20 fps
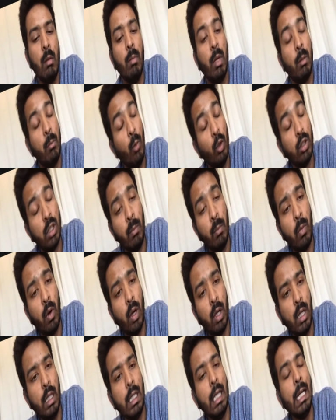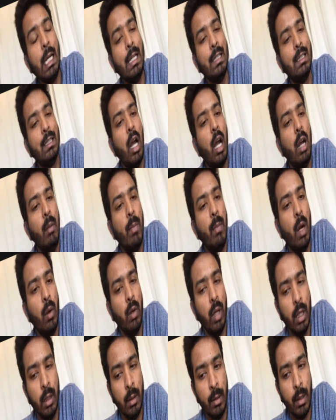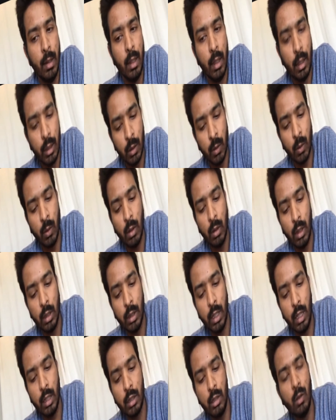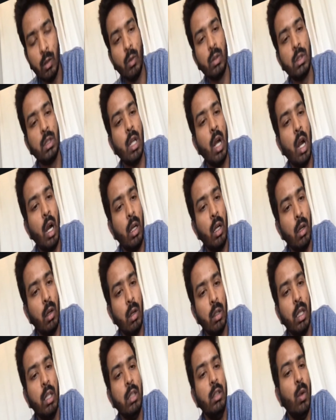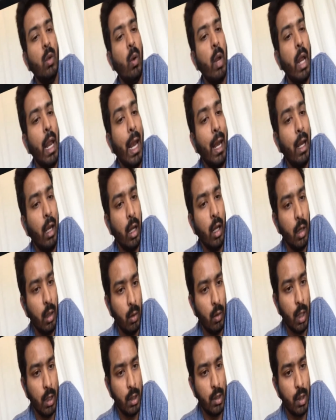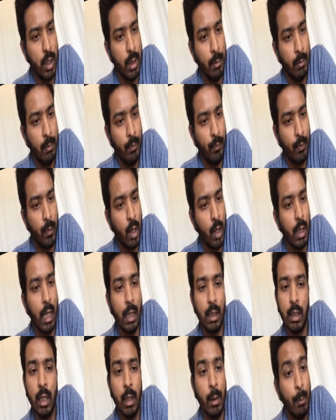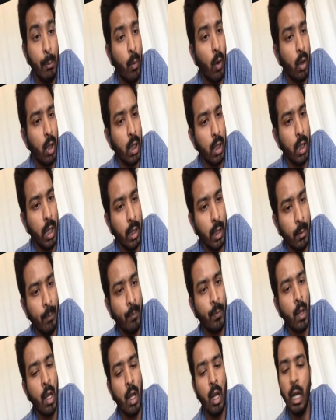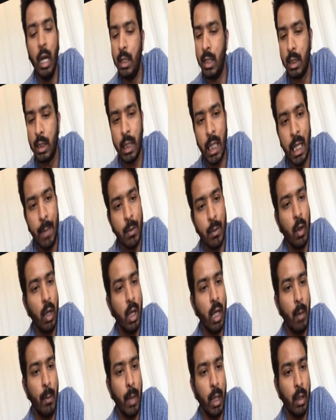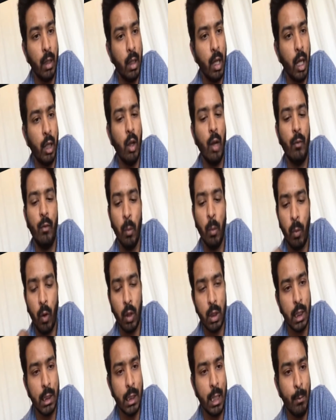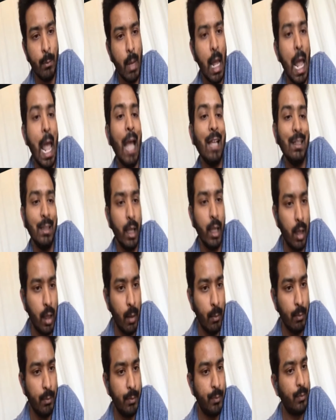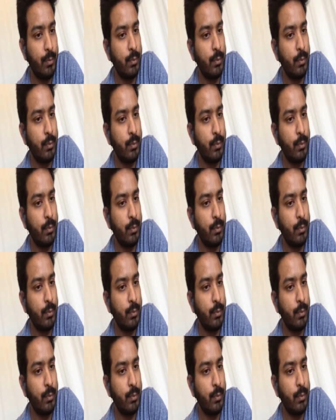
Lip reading: But most important that it is unbounded. So there is no start or there is no end to that stream. That's the important thing. It just keeps on coming, and you have to process them as they come.